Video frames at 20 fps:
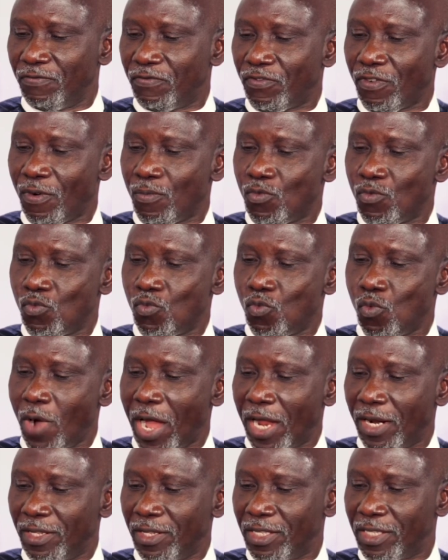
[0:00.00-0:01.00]
from
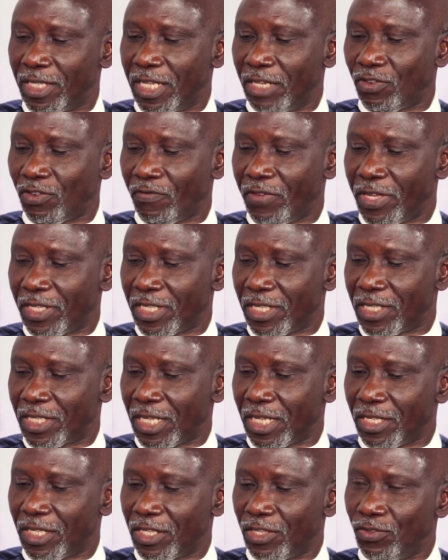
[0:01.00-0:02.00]
one state of
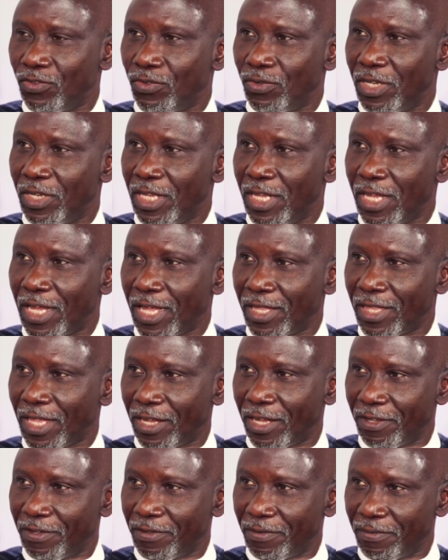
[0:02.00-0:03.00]
existence to the
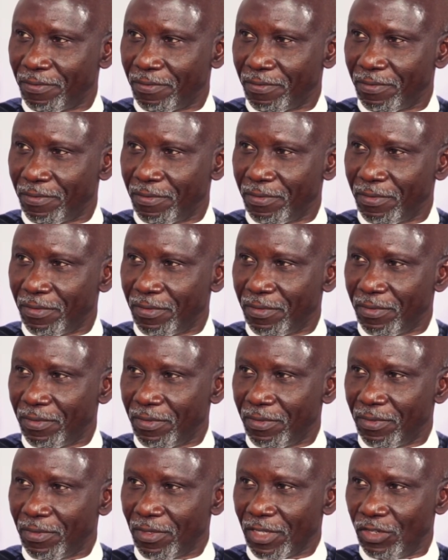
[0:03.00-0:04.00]
other.
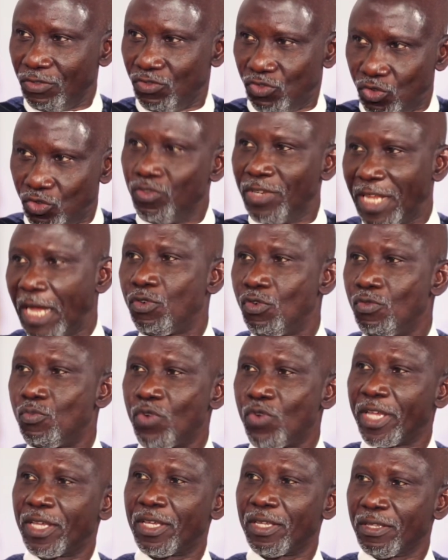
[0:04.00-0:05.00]
Do that
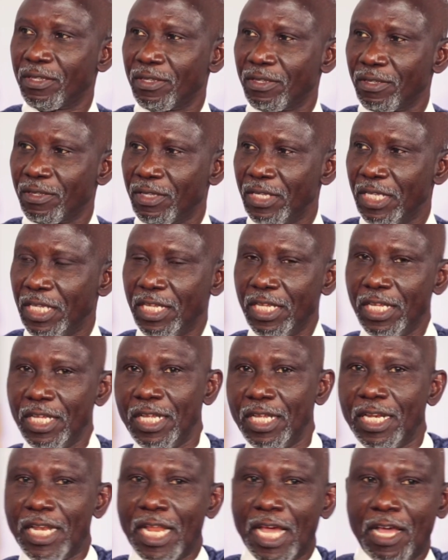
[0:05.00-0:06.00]
homework.
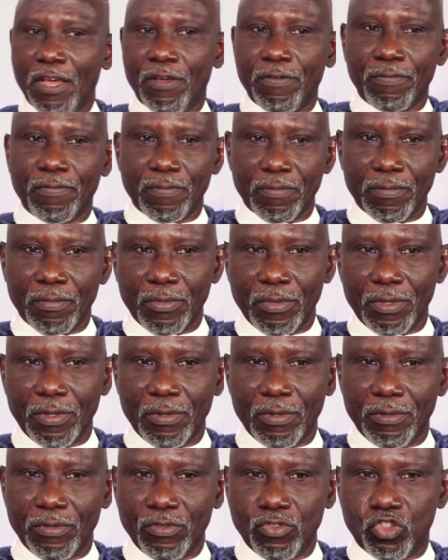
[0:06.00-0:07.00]
Now,
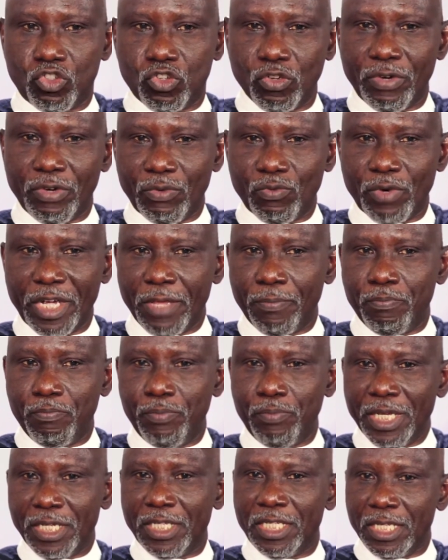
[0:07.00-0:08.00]
children were a
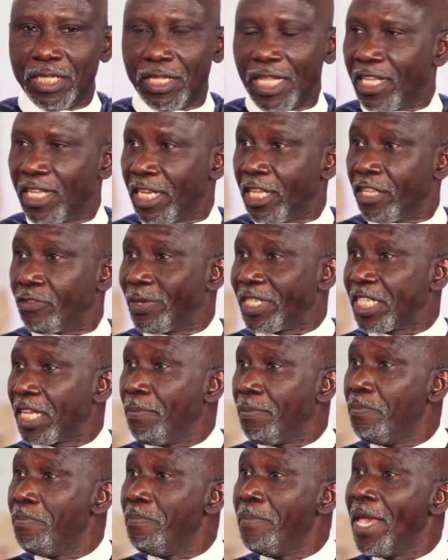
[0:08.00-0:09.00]
big deal, and especially
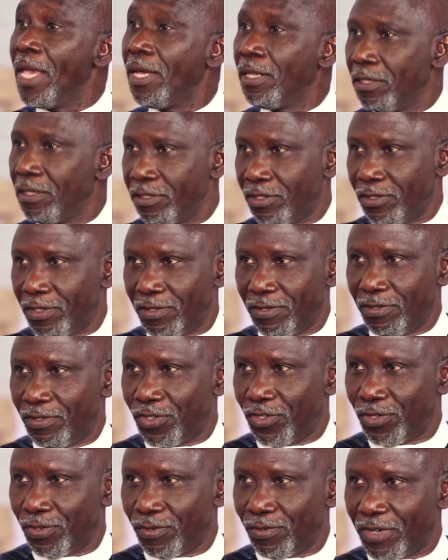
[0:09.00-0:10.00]
male
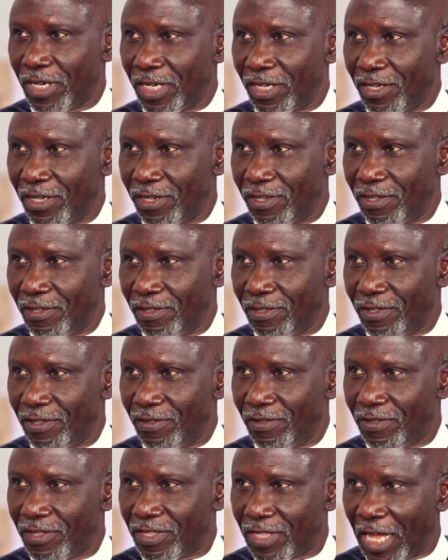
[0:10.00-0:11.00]
children. Oh yeah,
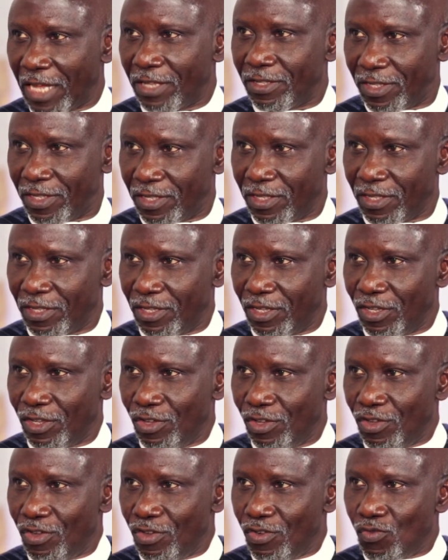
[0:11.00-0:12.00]
the sons. Oh
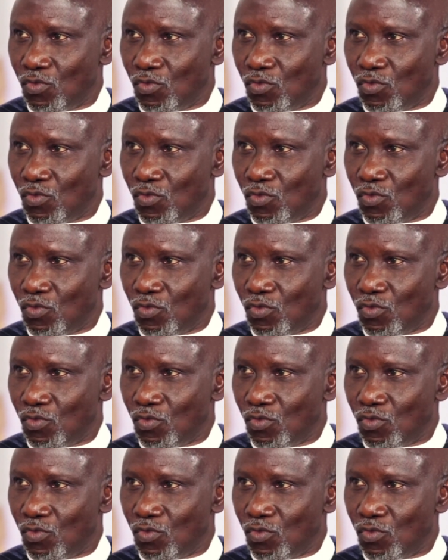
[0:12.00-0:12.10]
yeah, sons.